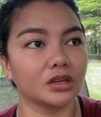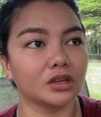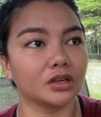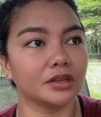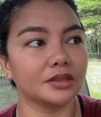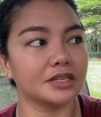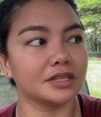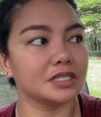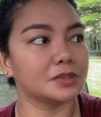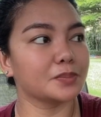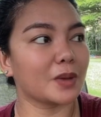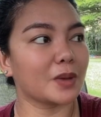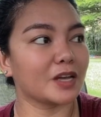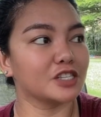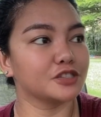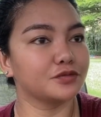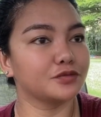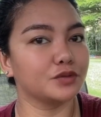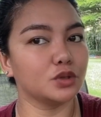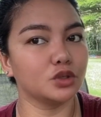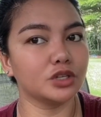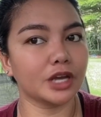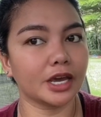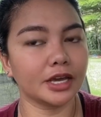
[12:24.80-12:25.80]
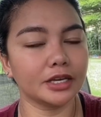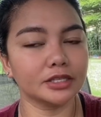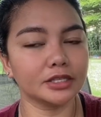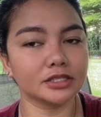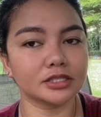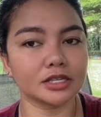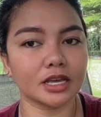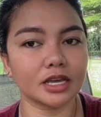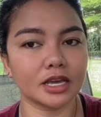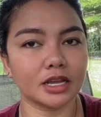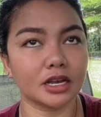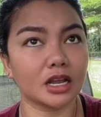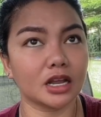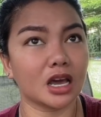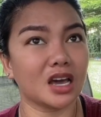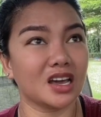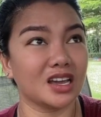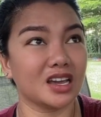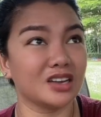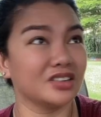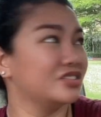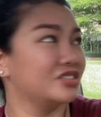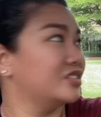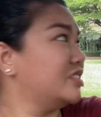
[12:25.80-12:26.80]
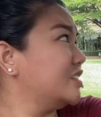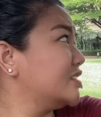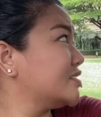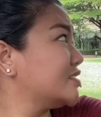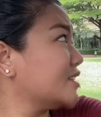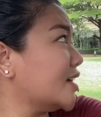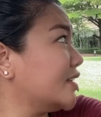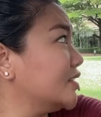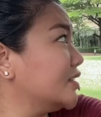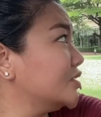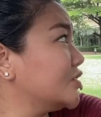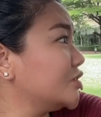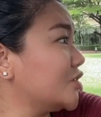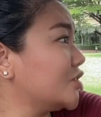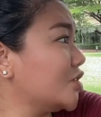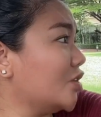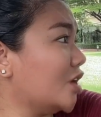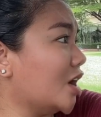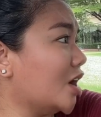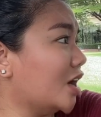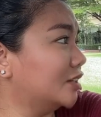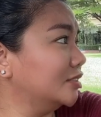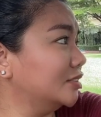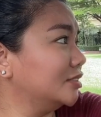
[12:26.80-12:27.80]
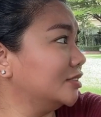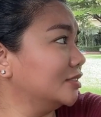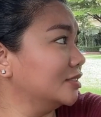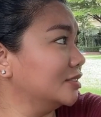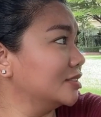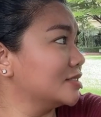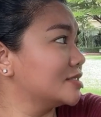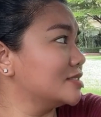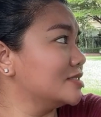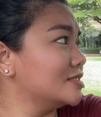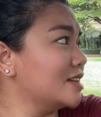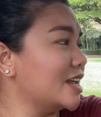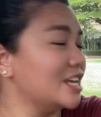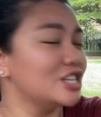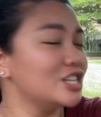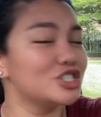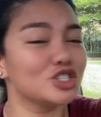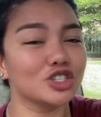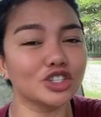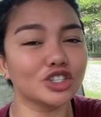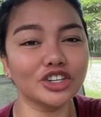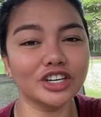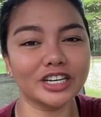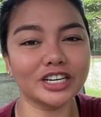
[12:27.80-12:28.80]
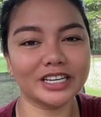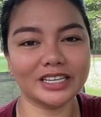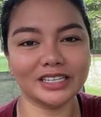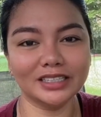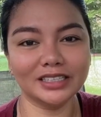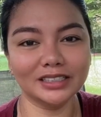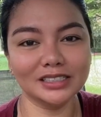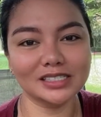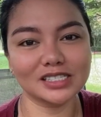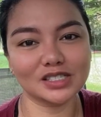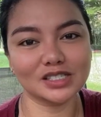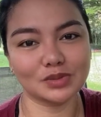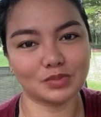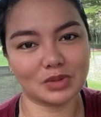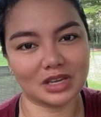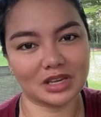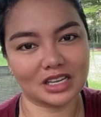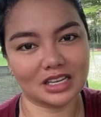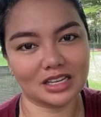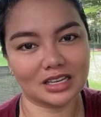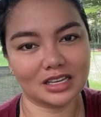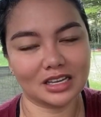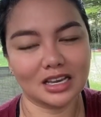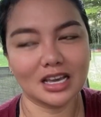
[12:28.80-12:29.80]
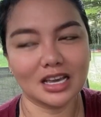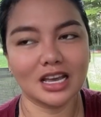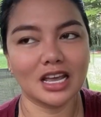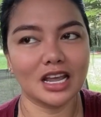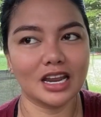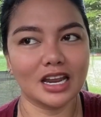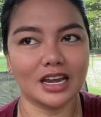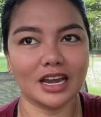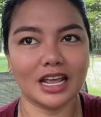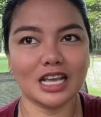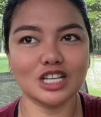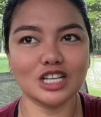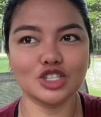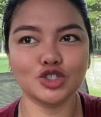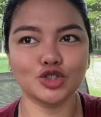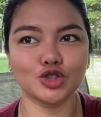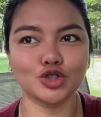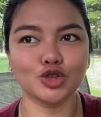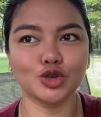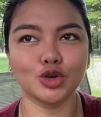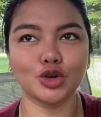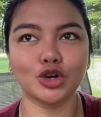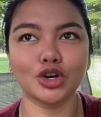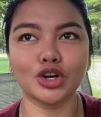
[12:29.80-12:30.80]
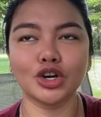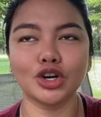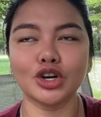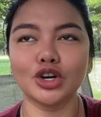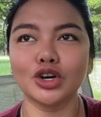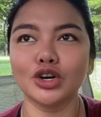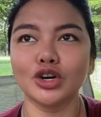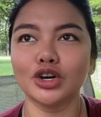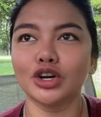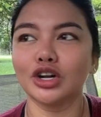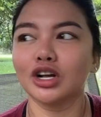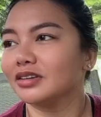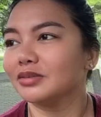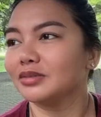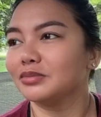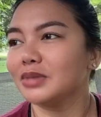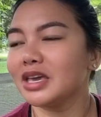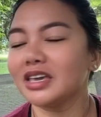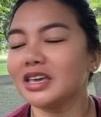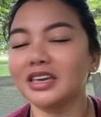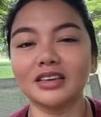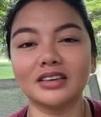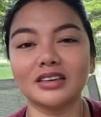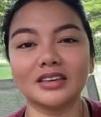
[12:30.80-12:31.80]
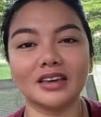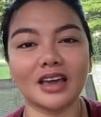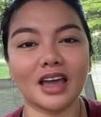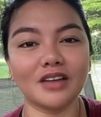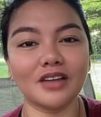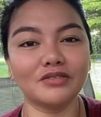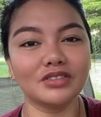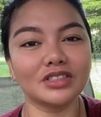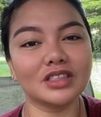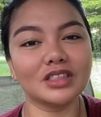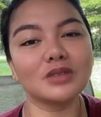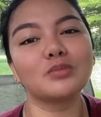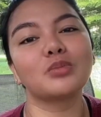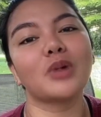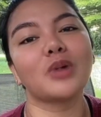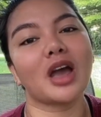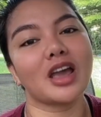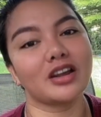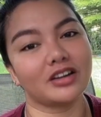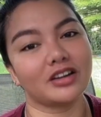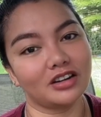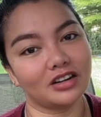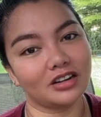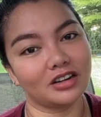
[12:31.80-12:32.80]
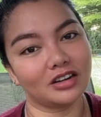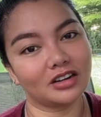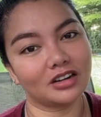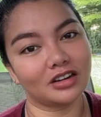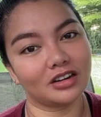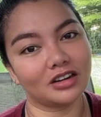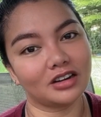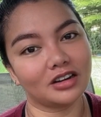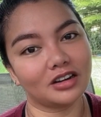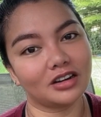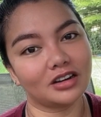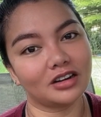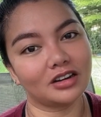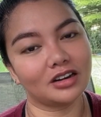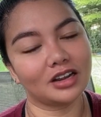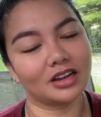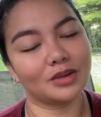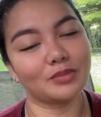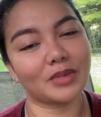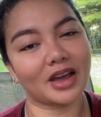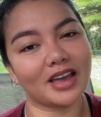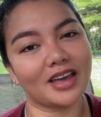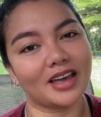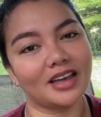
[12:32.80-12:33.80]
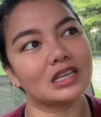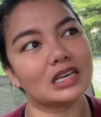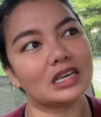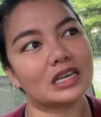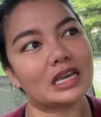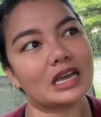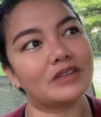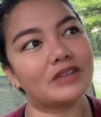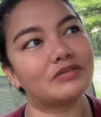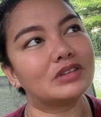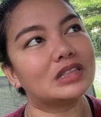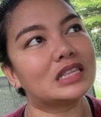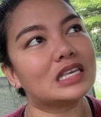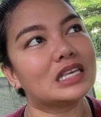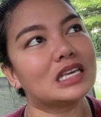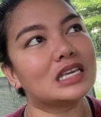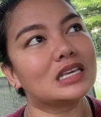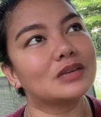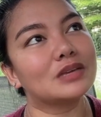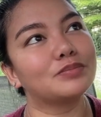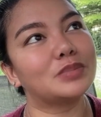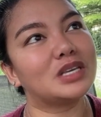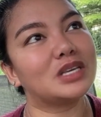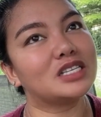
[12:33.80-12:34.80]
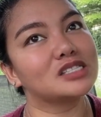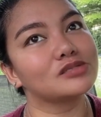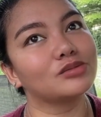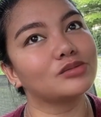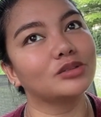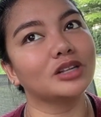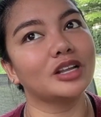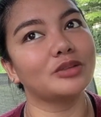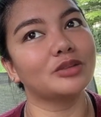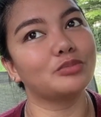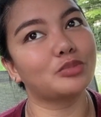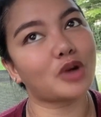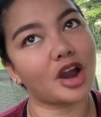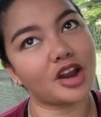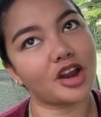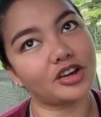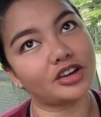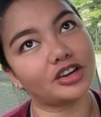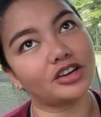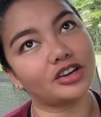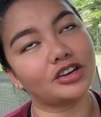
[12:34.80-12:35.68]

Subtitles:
these past few days, and I decided to go out because nature heals me. Nature make everything brighter in my head, everything peaceful and brighter.